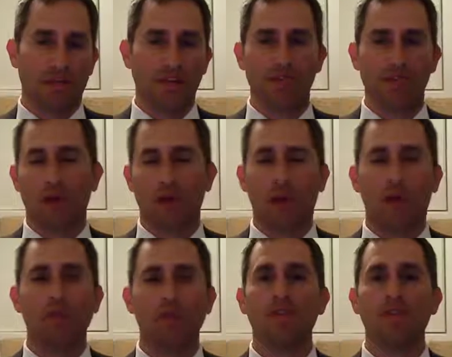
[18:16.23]
And that's
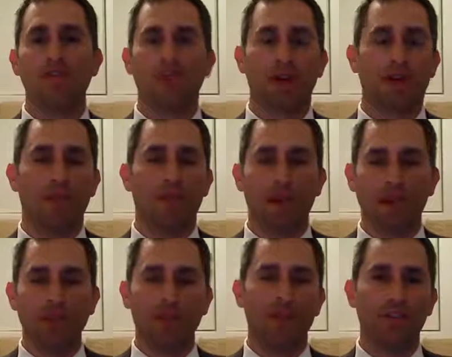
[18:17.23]
what my
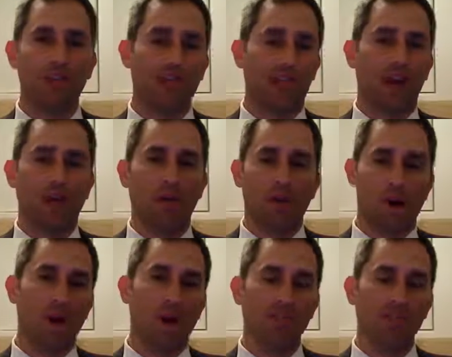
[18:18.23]
oath to you is that I will
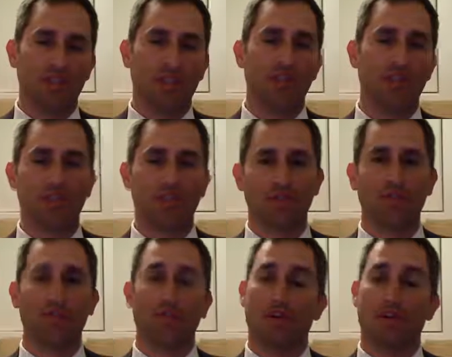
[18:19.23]
always tell you the
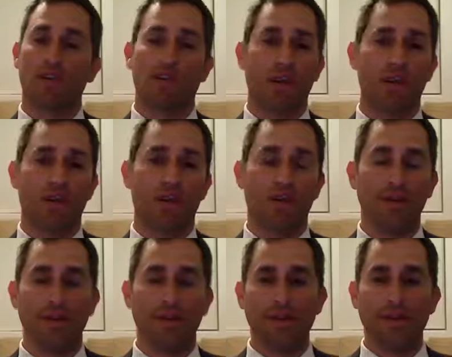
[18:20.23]
truth as far as I know it.